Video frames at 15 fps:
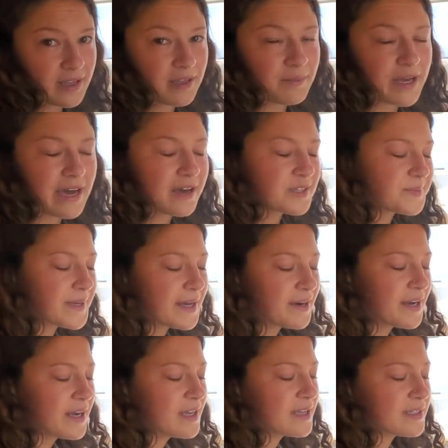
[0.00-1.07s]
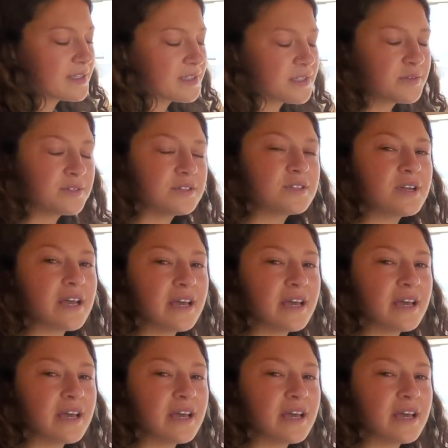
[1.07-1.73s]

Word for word: And my house battery is a two hundred